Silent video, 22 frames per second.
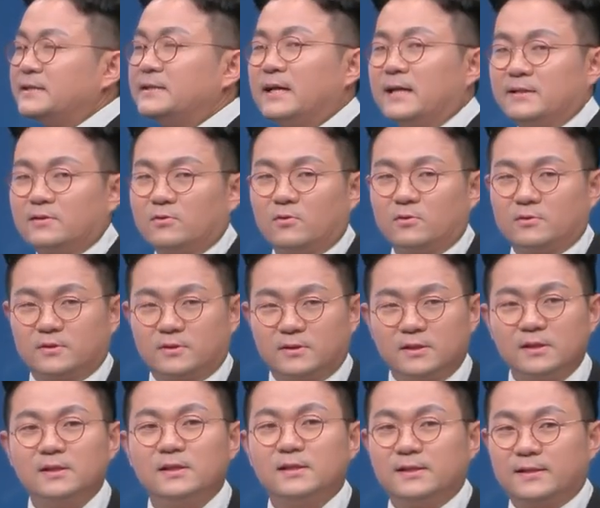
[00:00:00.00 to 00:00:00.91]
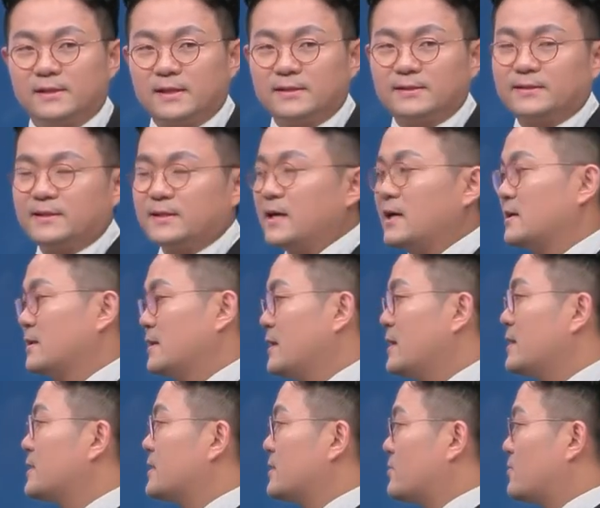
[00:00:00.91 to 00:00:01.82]
a different role. We need to
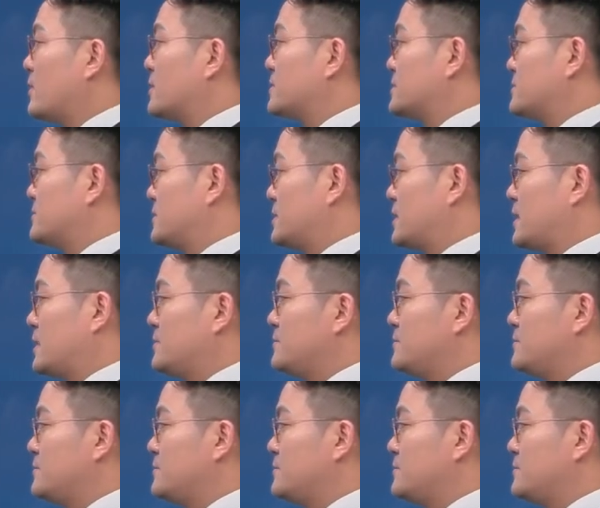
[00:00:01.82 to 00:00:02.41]
understand that.